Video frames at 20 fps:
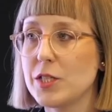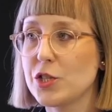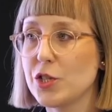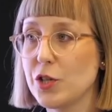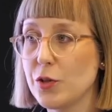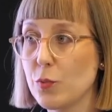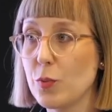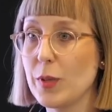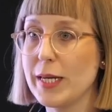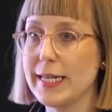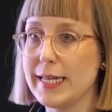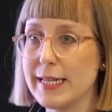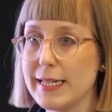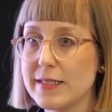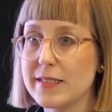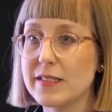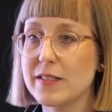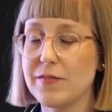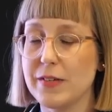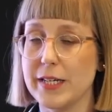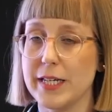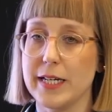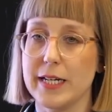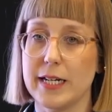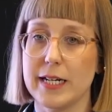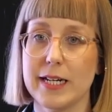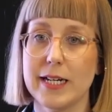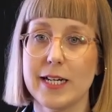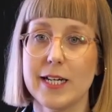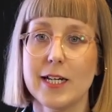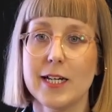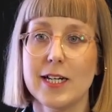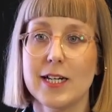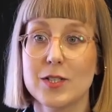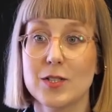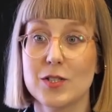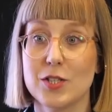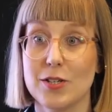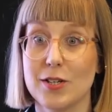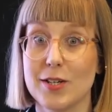should we intervene
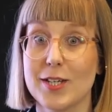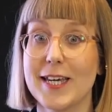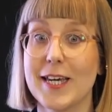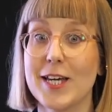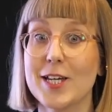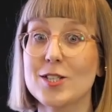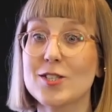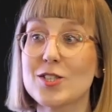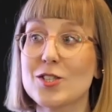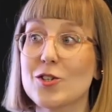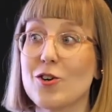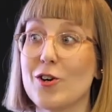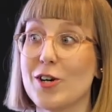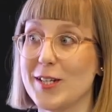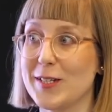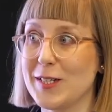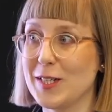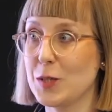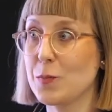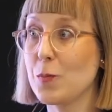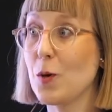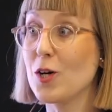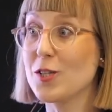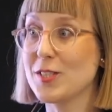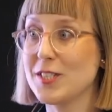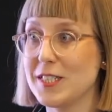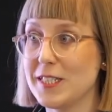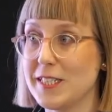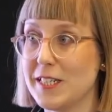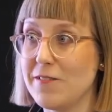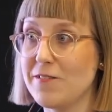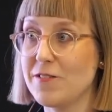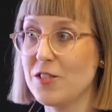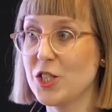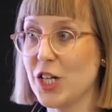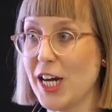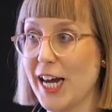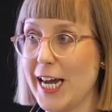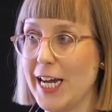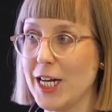to kickstart this positive
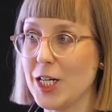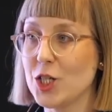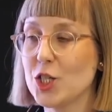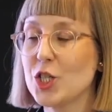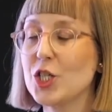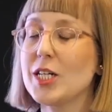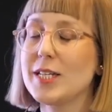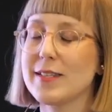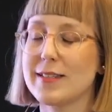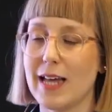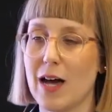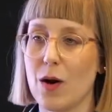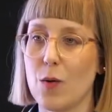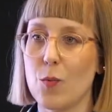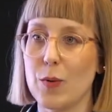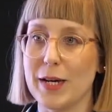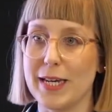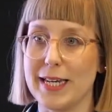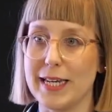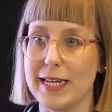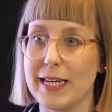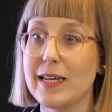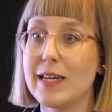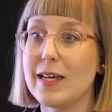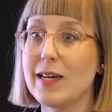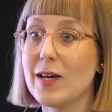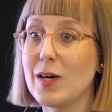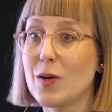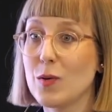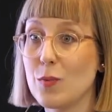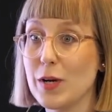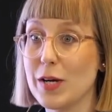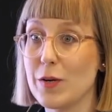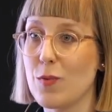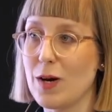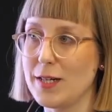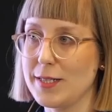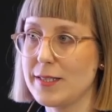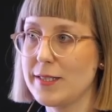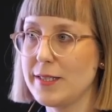change that we
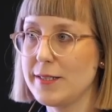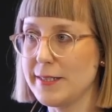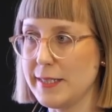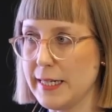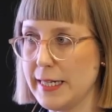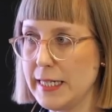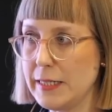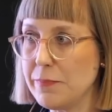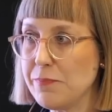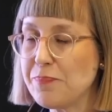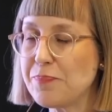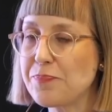want to see?